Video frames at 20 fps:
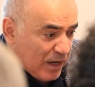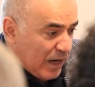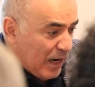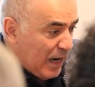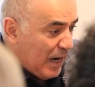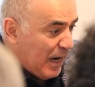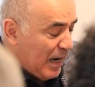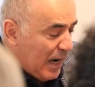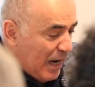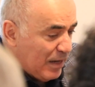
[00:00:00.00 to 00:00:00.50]

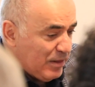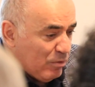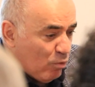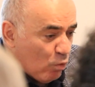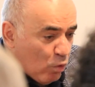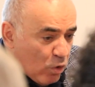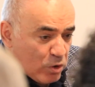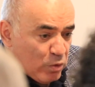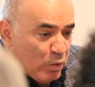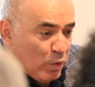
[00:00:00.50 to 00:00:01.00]
and the
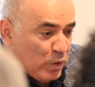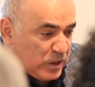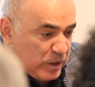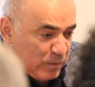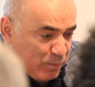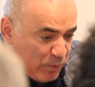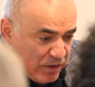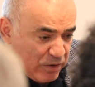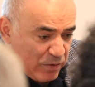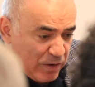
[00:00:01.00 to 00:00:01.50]
war will
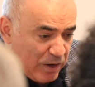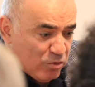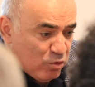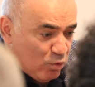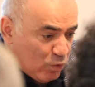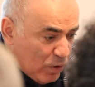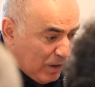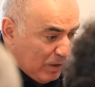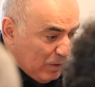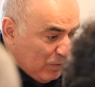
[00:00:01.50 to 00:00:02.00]
spread around
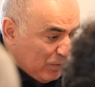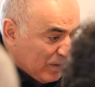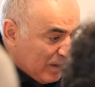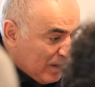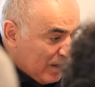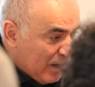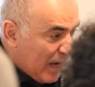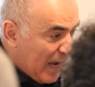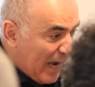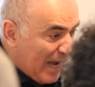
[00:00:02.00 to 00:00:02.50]
the world,
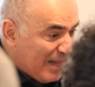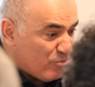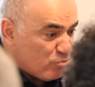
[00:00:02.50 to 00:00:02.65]
and